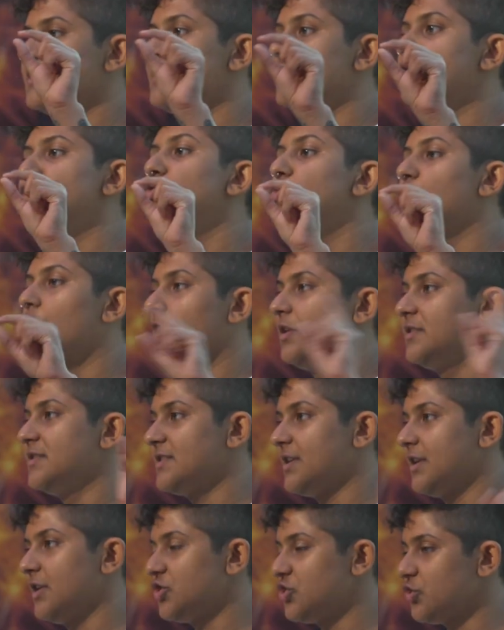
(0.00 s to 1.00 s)
the neurons
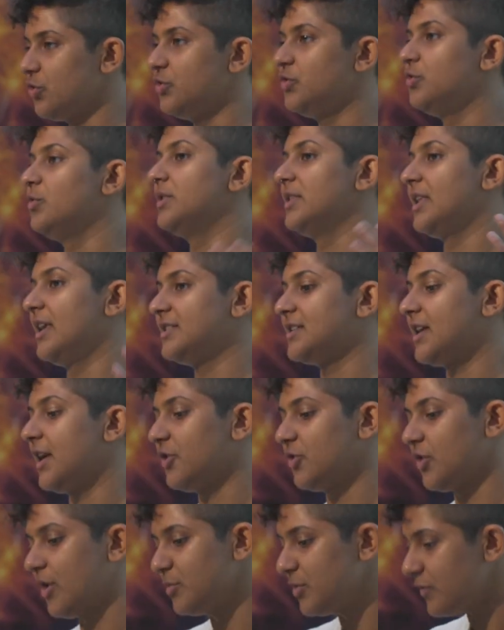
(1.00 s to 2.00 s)
that I showed you in that
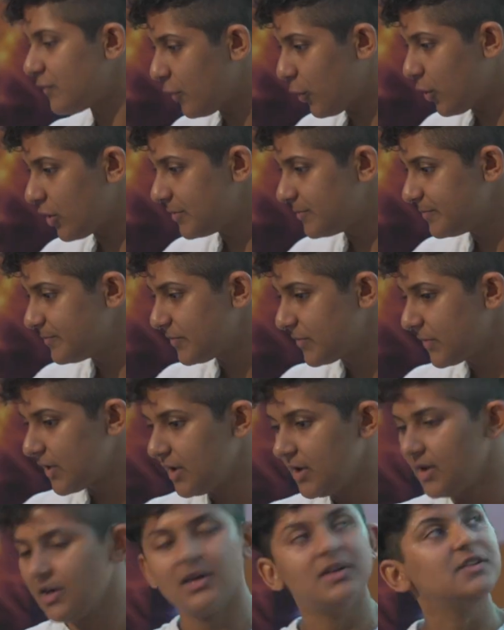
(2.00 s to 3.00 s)
diagram before.
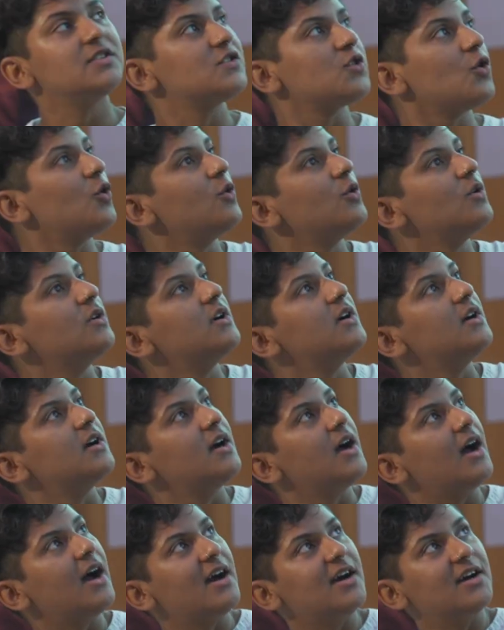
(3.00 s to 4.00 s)
So
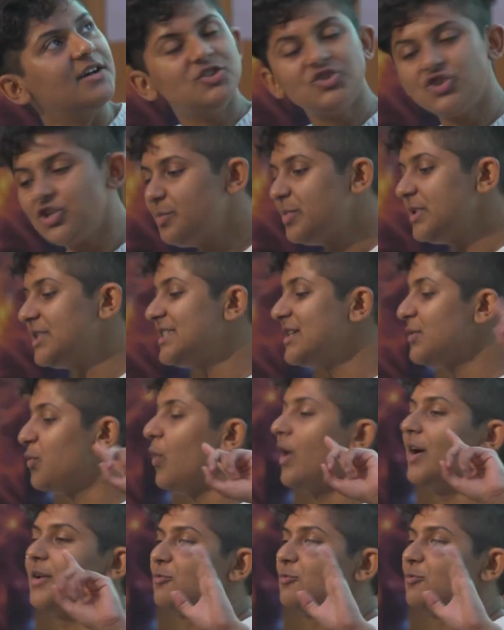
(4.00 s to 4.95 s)
GPT-1,